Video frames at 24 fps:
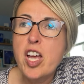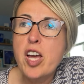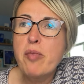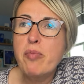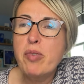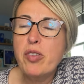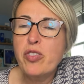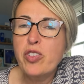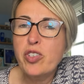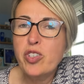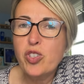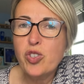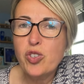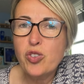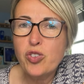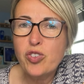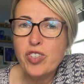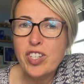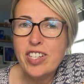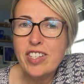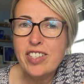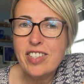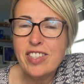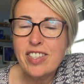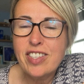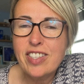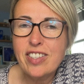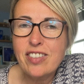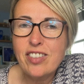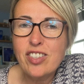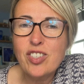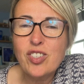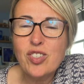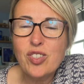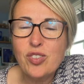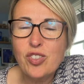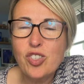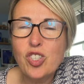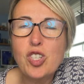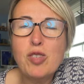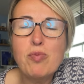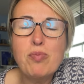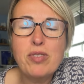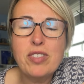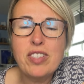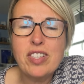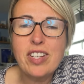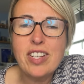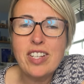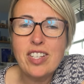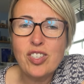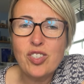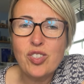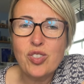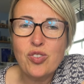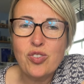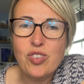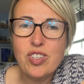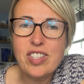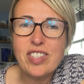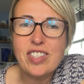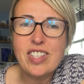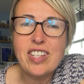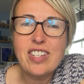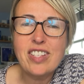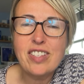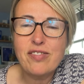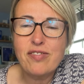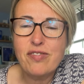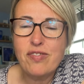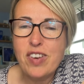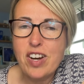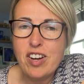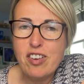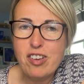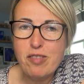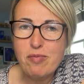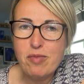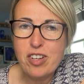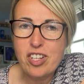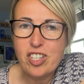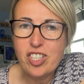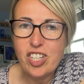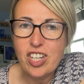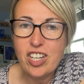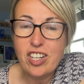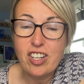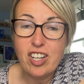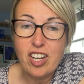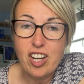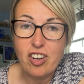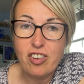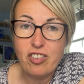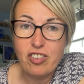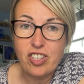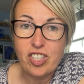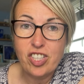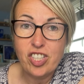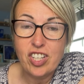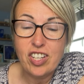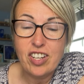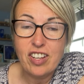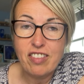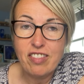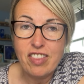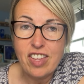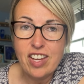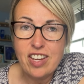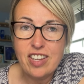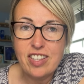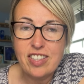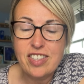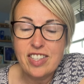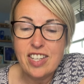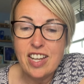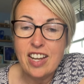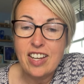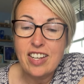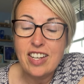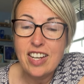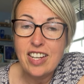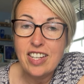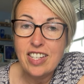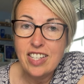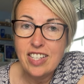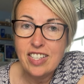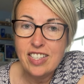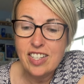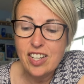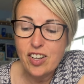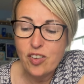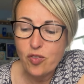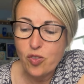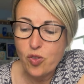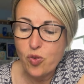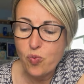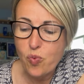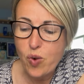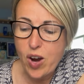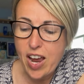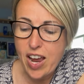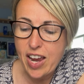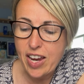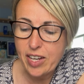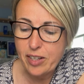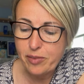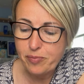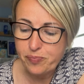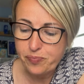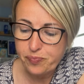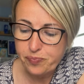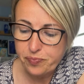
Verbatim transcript: but the taurus the jupiter in taurus is very much encouraging this and leading the way